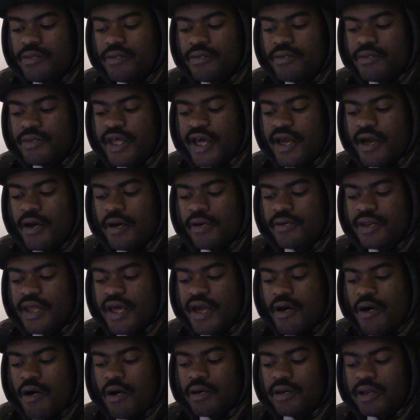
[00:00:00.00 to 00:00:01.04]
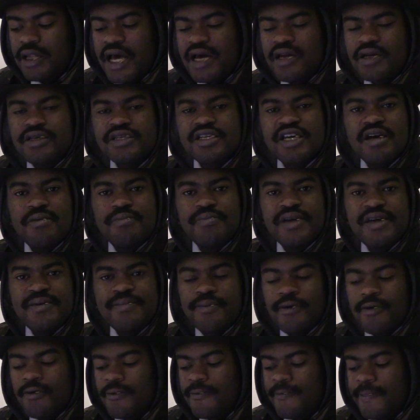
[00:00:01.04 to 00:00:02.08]
They are lighter skinned
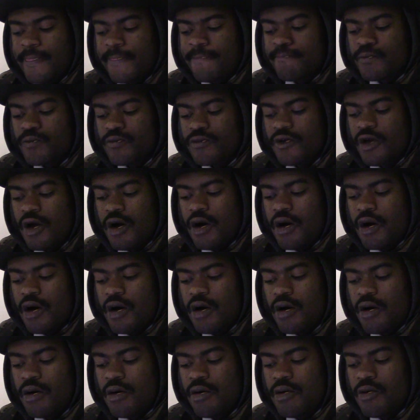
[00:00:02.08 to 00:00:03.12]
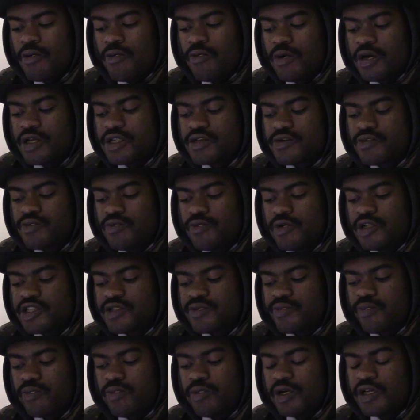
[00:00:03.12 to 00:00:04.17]
people,
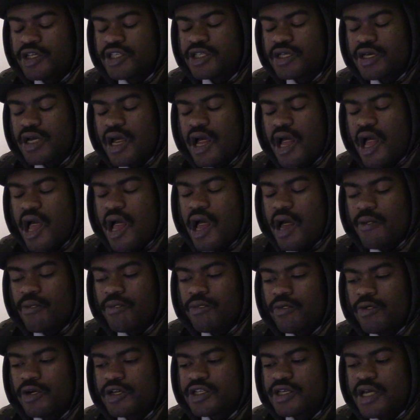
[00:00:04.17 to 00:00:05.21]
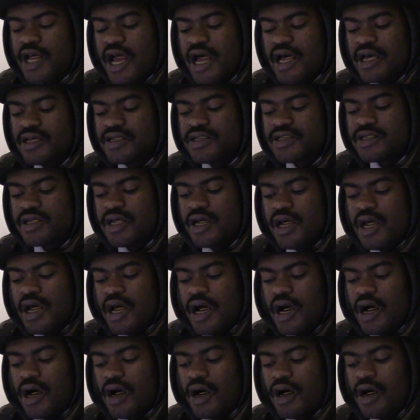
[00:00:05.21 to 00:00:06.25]
which has
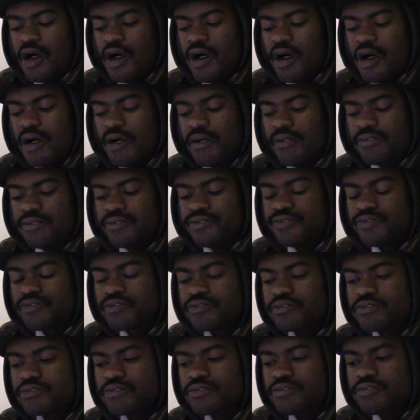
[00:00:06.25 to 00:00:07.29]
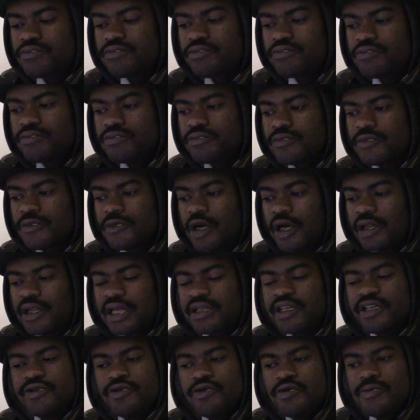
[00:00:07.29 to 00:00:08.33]
a
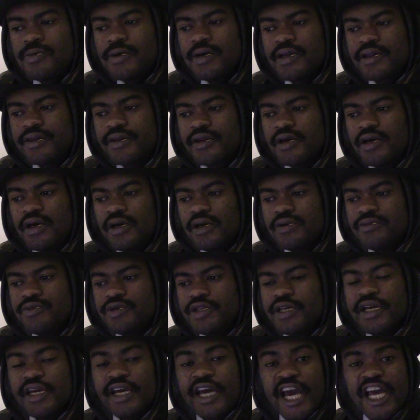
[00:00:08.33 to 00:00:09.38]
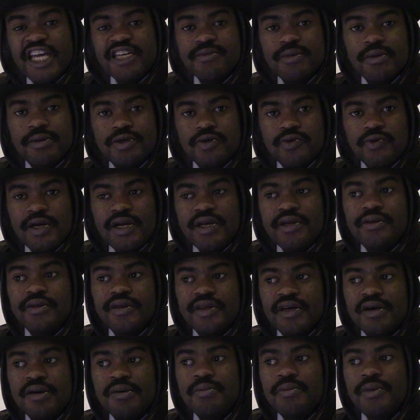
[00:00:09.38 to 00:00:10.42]
lot to do with the engagement between
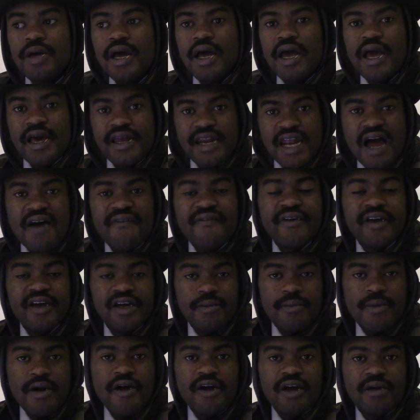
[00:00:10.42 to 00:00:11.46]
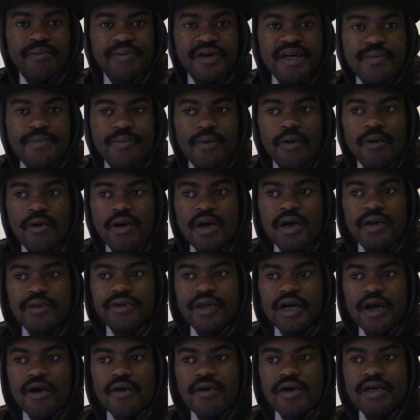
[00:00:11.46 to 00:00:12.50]
them and African American people.
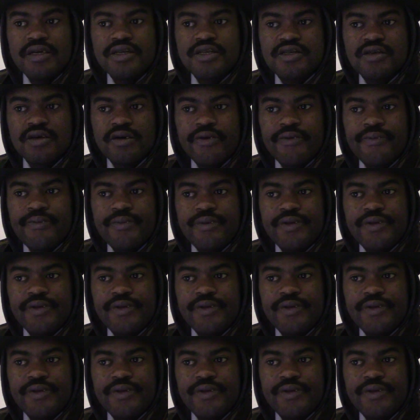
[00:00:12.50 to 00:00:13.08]
There is a